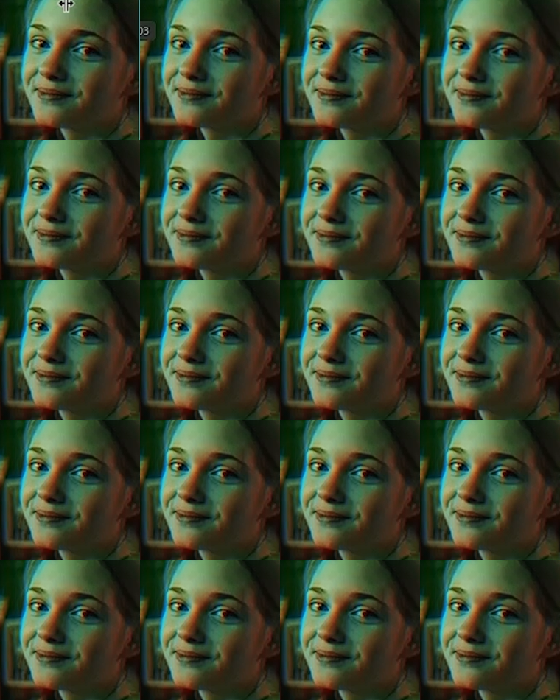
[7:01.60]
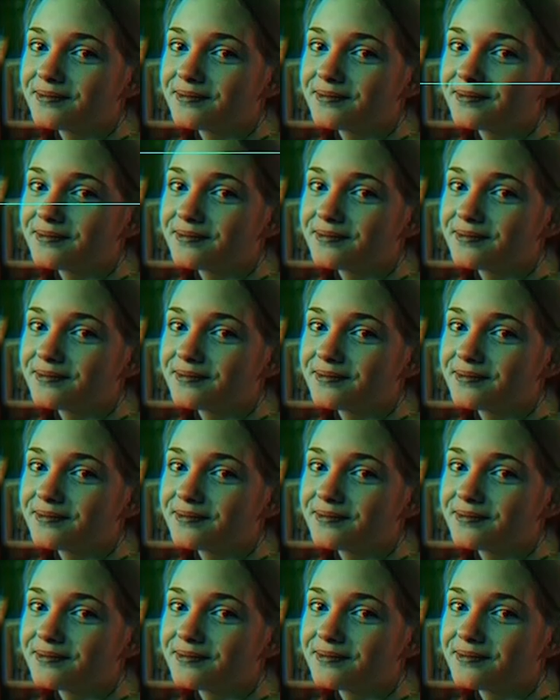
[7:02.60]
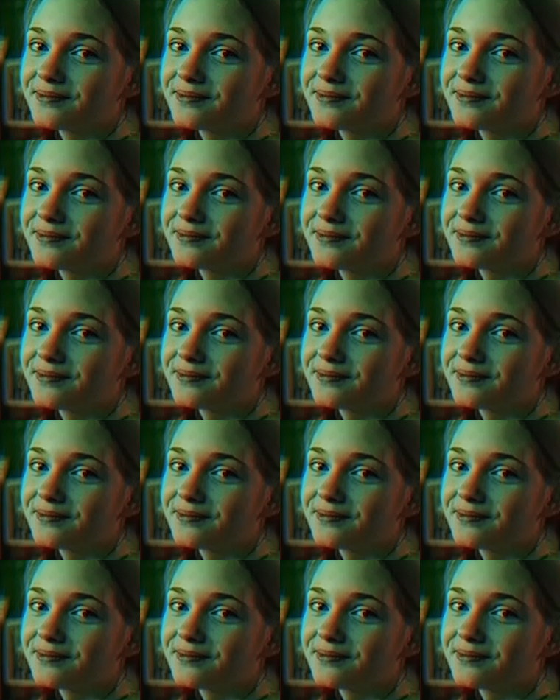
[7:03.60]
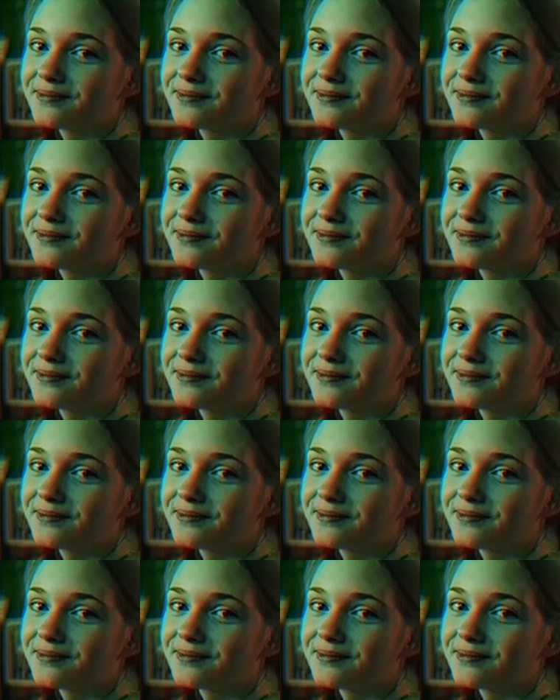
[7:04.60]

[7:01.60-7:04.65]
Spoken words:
Nothing is said.